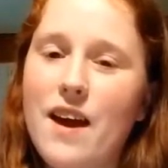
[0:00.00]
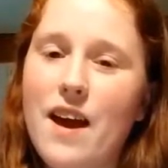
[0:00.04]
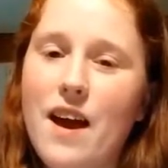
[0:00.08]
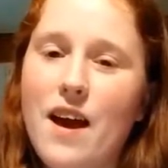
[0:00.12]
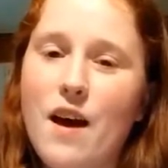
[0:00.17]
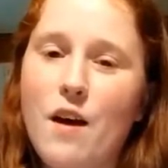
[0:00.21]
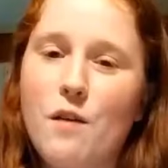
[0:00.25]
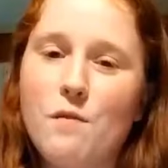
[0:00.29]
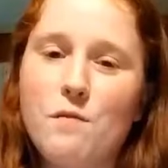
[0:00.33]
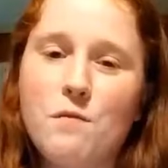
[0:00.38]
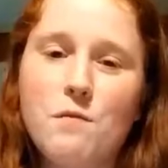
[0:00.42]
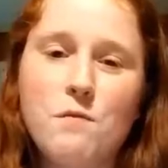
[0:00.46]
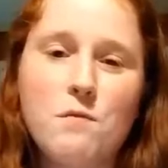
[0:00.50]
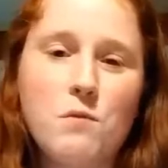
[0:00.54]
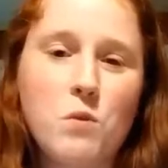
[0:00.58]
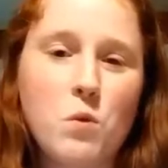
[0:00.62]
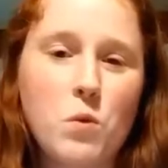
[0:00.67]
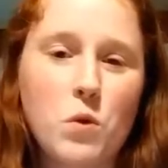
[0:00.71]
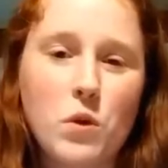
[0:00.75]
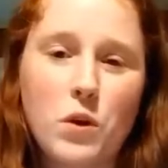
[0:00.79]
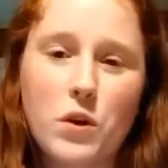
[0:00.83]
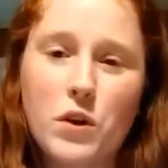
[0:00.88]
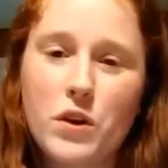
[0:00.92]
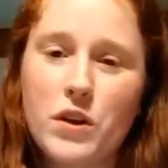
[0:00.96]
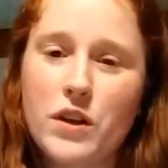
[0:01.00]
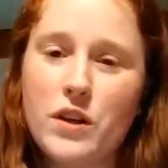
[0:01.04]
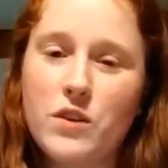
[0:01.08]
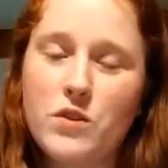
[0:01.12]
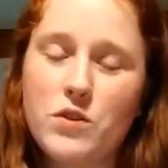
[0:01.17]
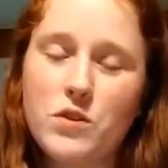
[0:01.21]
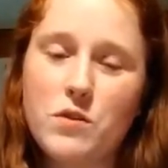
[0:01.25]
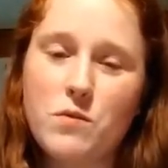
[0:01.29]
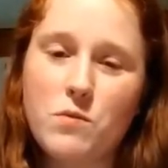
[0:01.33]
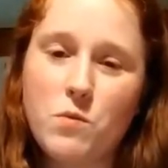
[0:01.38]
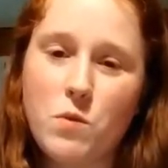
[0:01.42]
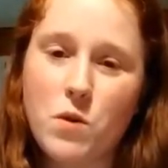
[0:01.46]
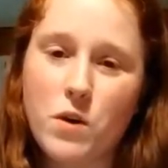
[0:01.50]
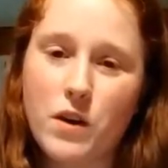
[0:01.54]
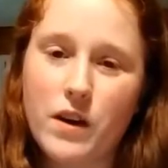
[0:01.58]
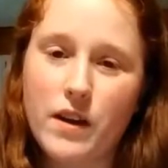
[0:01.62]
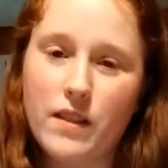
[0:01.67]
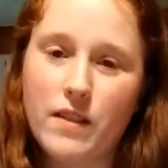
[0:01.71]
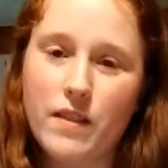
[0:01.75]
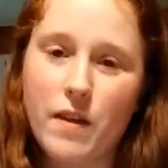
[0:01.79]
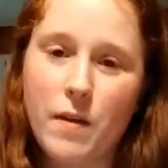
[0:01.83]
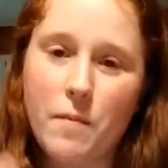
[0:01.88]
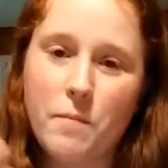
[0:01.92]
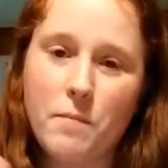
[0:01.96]
have 4 good years of work
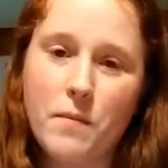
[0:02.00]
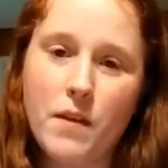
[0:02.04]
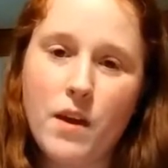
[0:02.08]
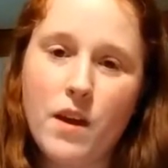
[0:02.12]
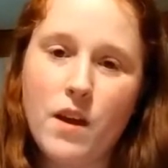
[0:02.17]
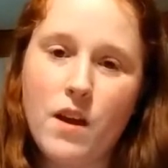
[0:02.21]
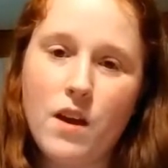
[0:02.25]
in them.